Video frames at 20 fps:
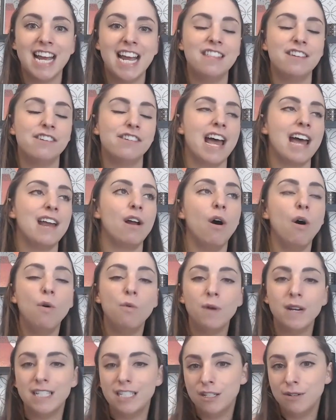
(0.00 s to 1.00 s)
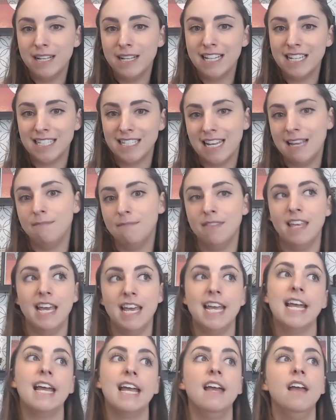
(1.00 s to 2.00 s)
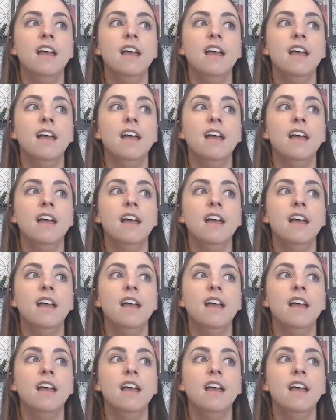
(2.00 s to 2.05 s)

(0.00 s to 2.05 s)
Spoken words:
They're not always doing the same thing.